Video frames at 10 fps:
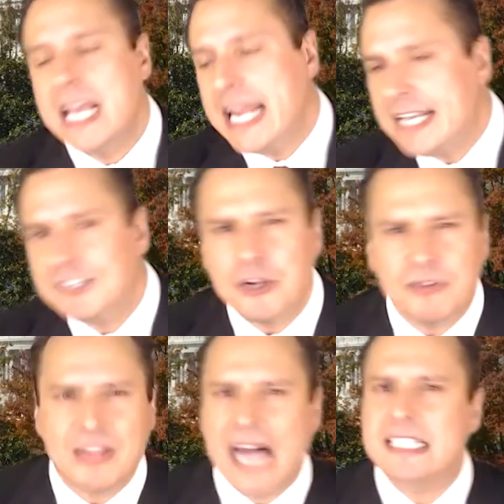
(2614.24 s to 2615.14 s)
In
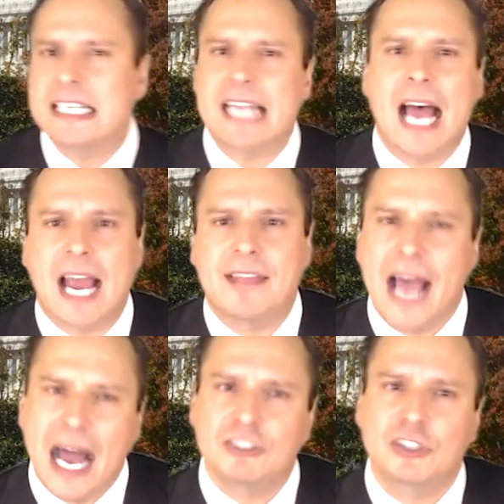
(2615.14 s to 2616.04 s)
2009, the
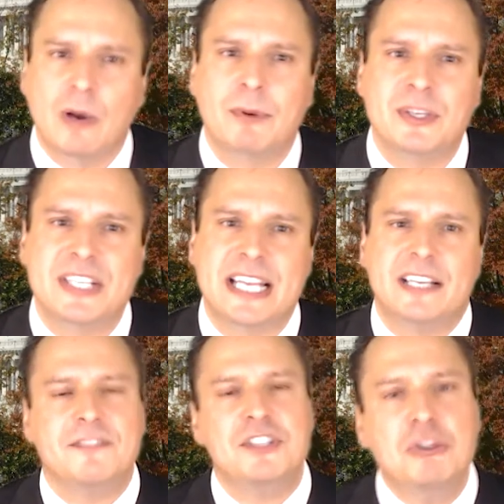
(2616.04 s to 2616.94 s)
House of
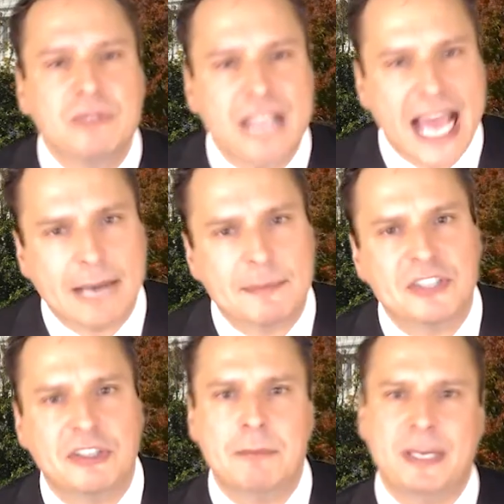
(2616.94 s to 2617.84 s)
Representatives
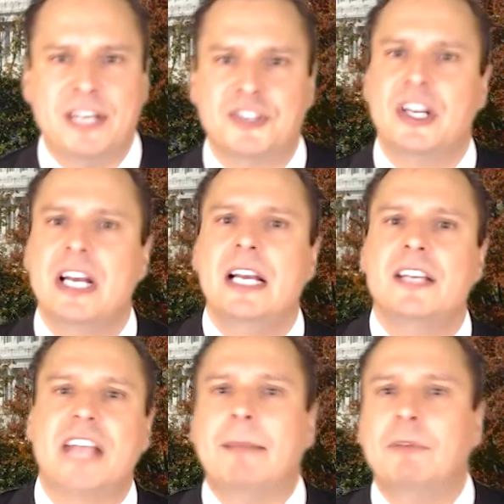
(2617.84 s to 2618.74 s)
unanimously impeached
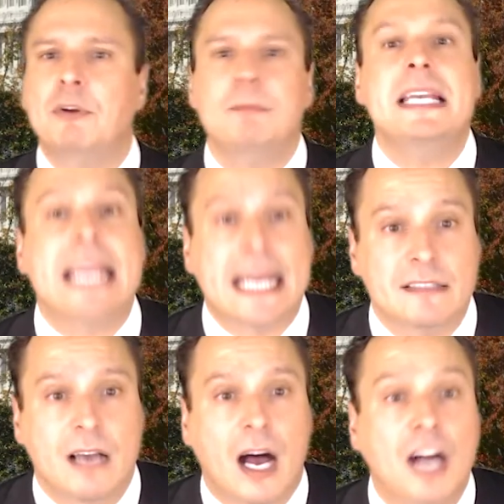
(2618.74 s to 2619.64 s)
Samuel B. Kent,
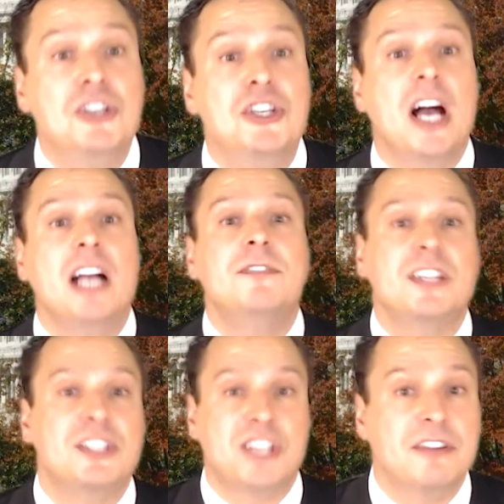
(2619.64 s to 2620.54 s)
a judge for
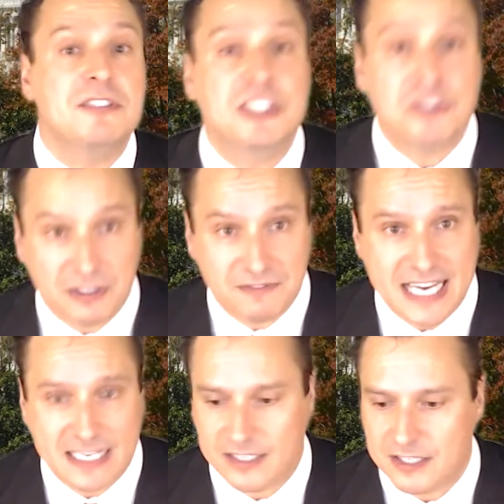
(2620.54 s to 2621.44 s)
the Southern District of
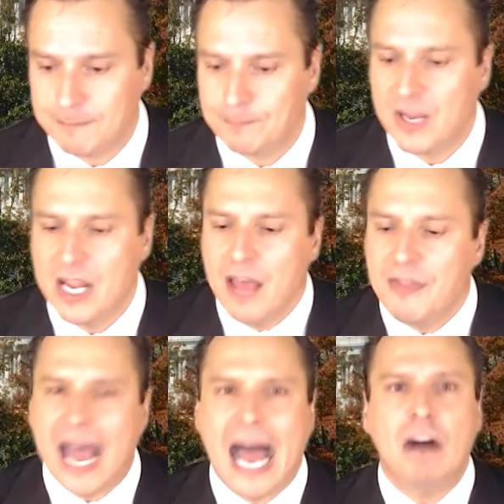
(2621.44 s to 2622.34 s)
Texas.
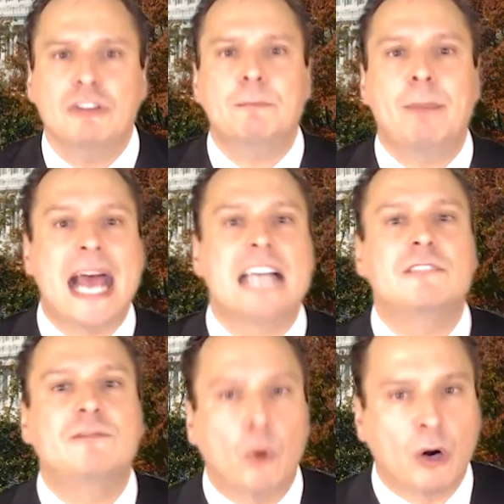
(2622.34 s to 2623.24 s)
The House passed
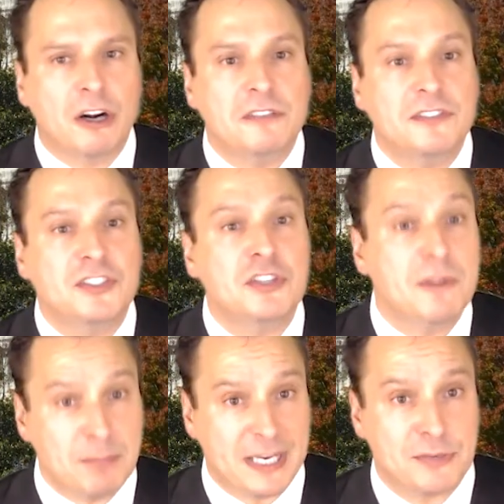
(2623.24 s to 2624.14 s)
4 articles of
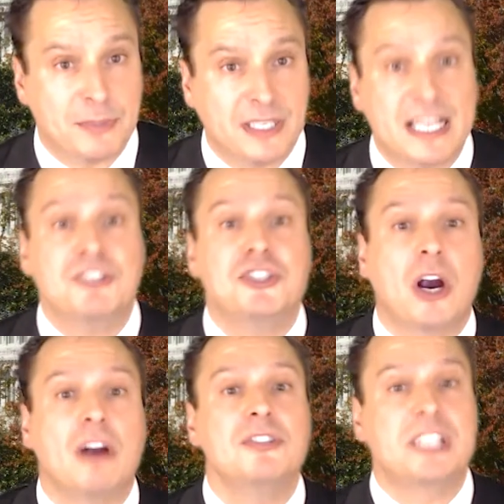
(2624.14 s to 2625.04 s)
impeachment that
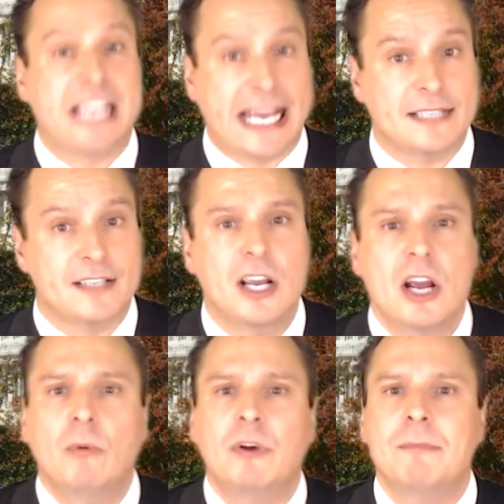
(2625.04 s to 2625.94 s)
charged Kent
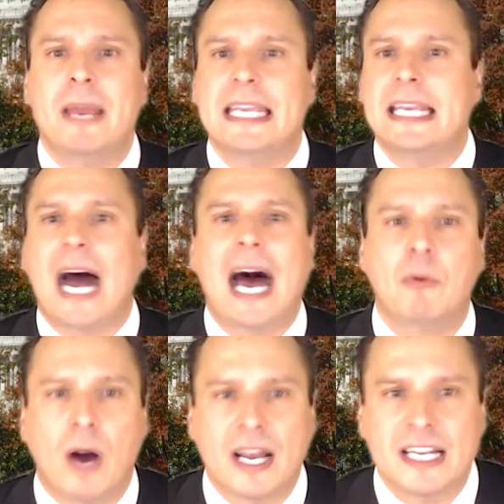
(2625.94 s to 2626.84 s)
with making
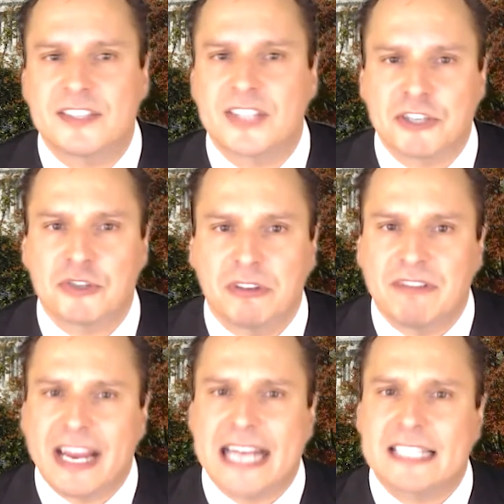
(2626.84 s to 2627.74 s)
unwanted sexual
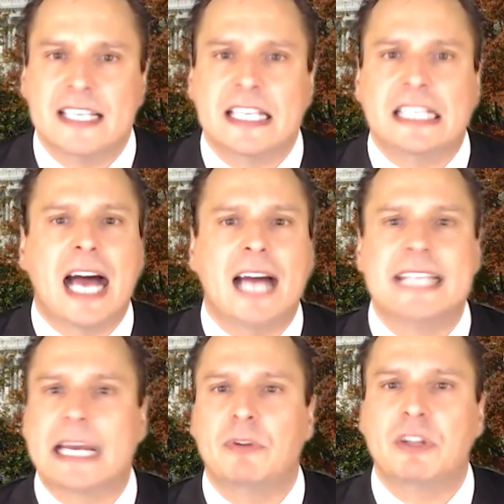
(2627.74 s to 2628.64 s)
advances in
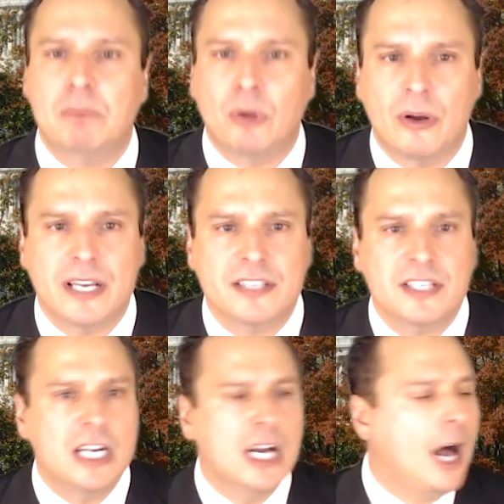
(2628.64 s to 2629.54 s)
contact with employees,
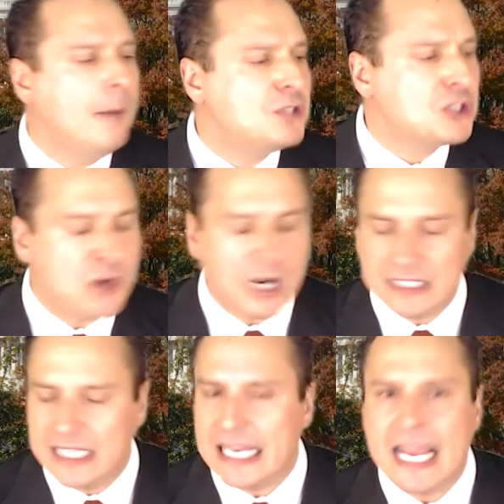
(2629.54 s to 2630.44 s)

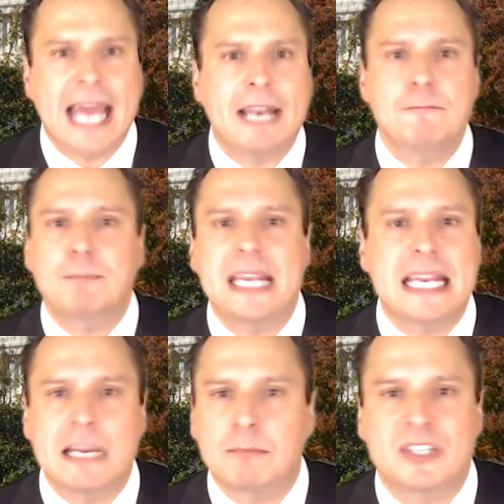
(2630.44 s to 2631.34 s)
obstructing and
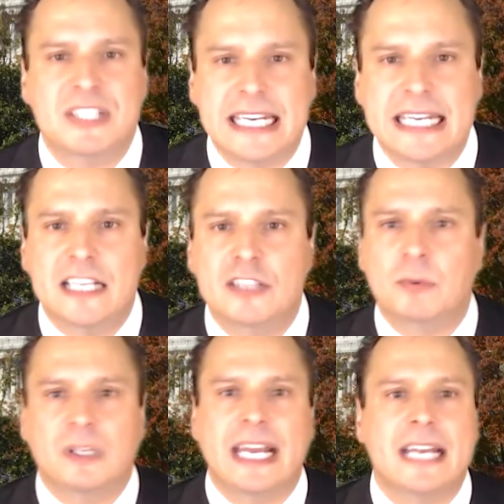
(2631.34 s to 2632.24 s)
impeding proceedings
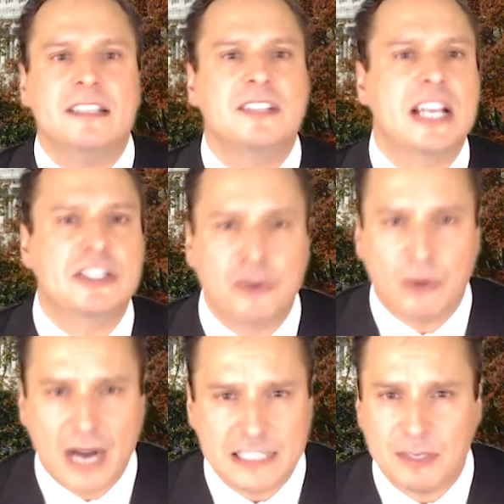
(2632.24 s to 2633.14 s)
related to sexual
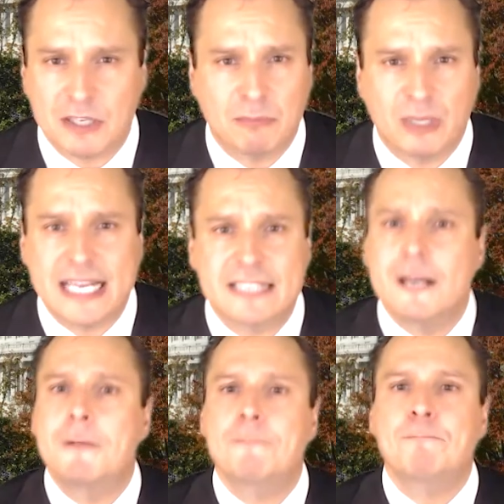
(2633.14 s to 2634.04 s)
harassment complaints,
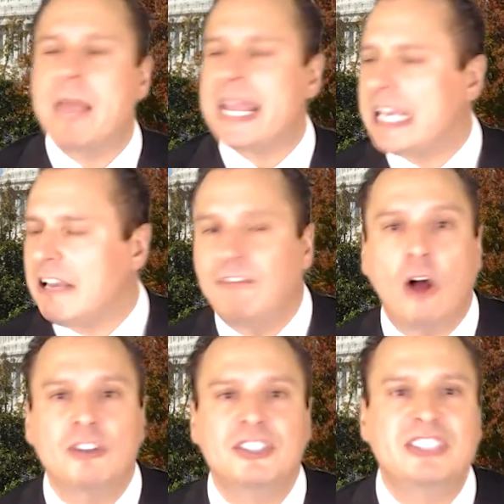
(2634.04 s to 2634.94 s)
making
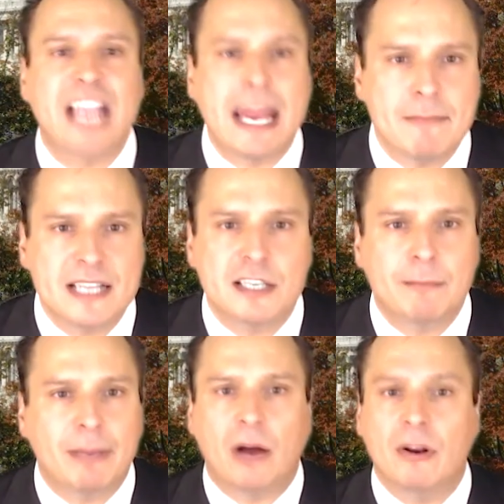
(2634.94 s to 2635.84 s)
false statements
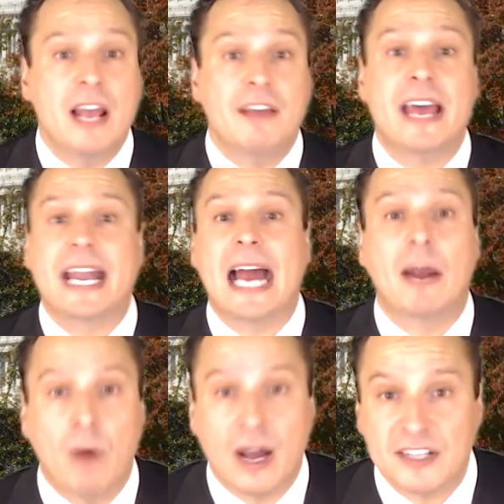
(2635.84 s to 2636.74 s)
about that
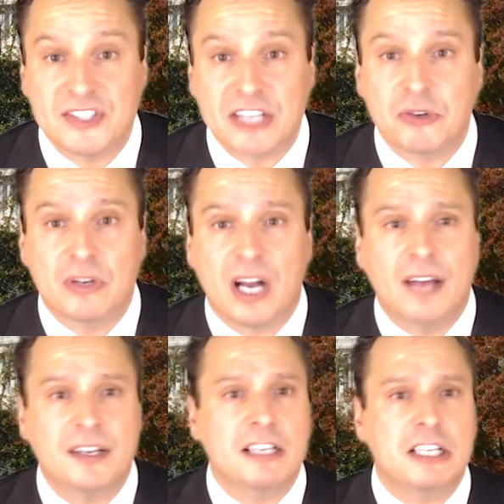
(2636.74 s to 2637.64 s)
unwanted sexual
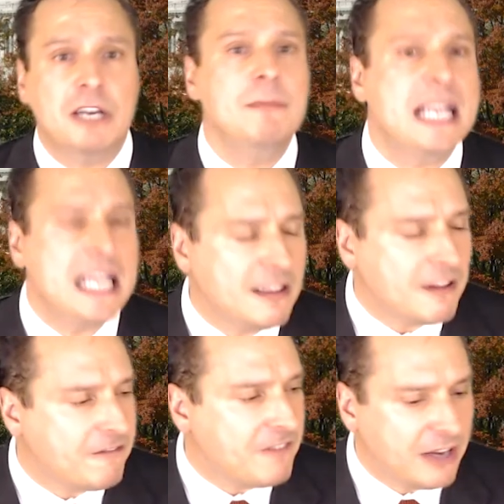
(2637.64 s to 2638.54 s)
conduct, committing
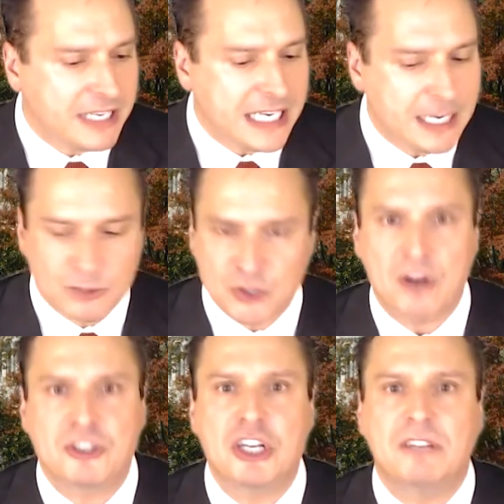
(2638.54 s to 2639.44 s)
the felony
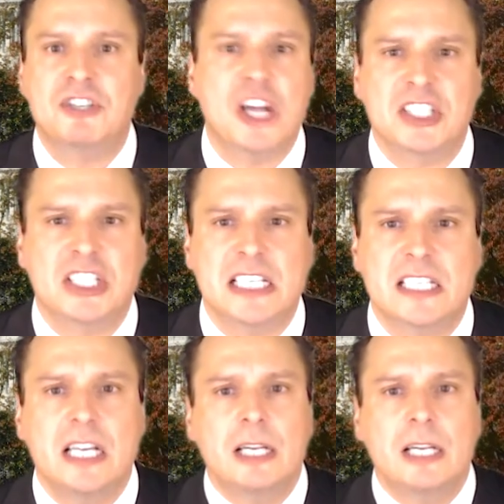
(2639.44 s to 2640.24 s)
obstruction of justice,